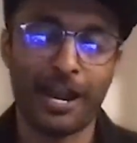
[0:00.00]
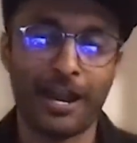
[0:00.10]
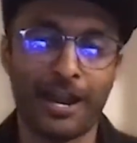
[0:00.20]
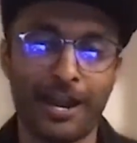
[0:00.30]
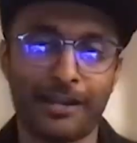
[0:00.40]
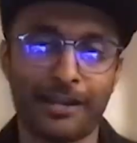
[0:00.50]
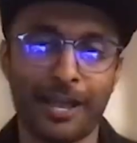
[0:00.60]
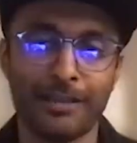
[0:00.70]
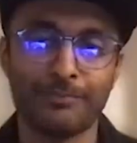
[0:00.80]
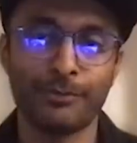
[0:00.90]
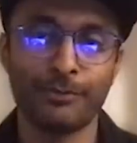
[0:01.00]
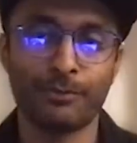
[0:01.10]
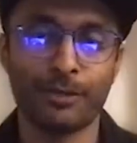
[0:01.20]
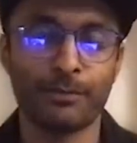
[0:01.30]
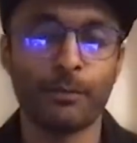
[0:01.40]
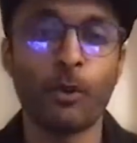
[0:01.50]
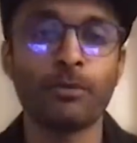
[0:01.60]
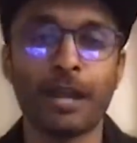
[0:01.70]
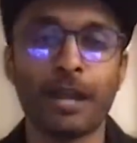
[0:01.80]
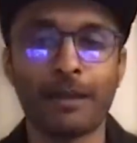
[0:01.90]
and help you put up a
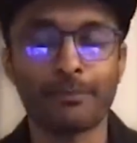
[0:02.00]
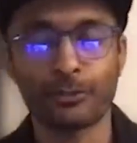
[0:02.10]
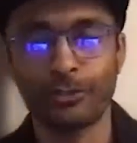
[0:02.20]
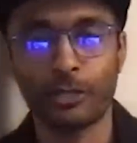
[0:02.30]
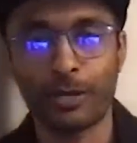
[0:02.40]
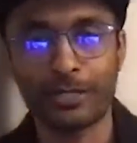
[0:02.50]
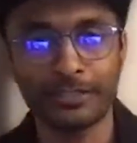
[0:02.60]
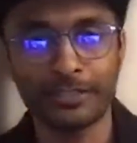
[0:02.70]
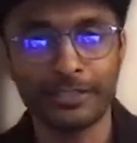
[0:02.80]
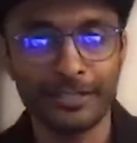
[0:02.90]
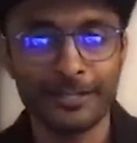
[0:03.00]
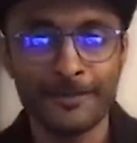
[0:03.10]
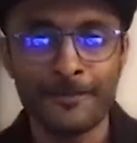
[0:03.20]
mobile app really quickly.